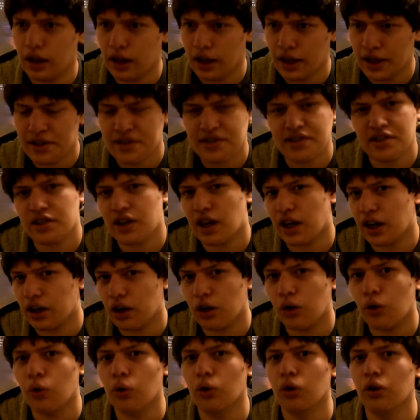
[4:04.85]
It's not
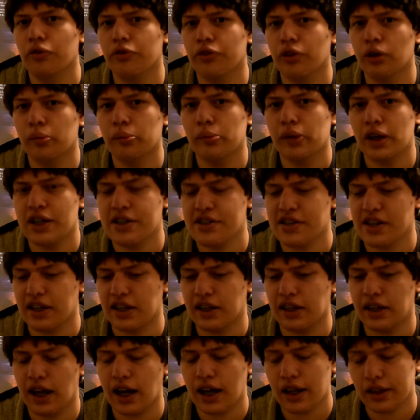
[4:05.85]
a horror film. It's a
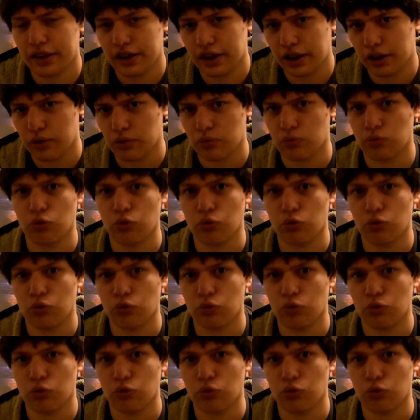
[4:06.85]
gothic